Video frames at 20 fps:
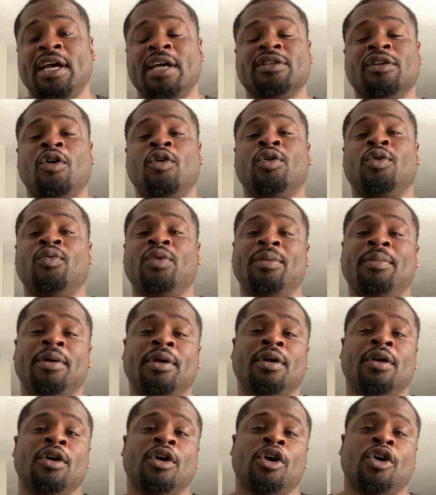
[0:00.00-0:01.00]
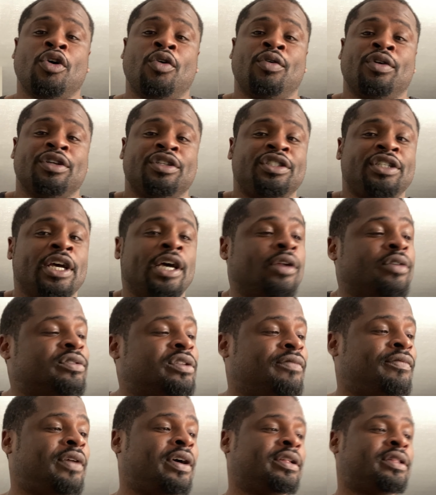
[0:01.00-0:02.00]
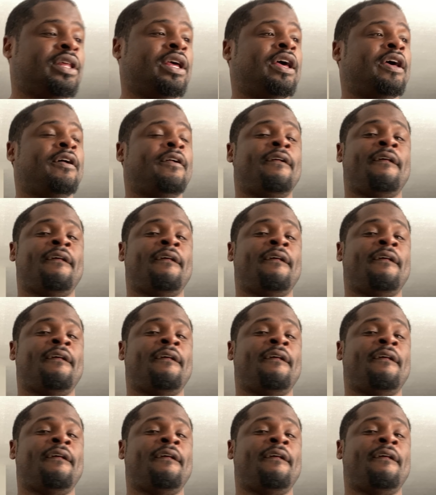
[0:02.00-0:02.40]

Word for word: older women on his channel, stuff like that.